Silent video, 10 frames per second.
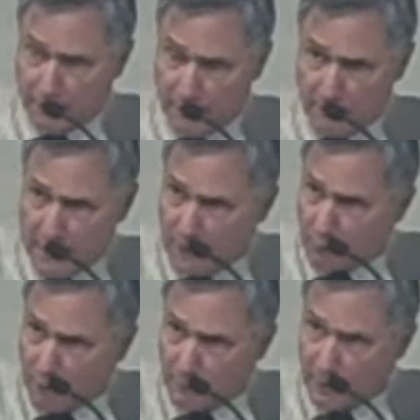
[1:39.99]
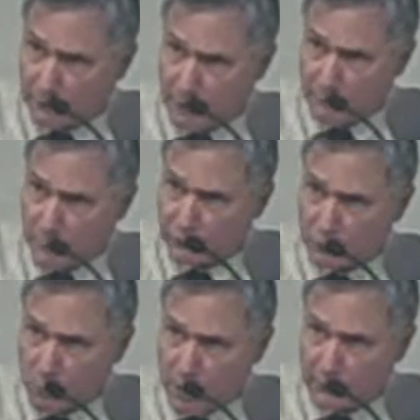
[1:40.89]
Let me interrupt myself.
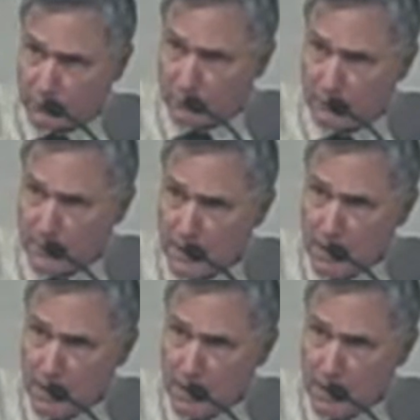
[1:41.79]
Mr. Weitzel,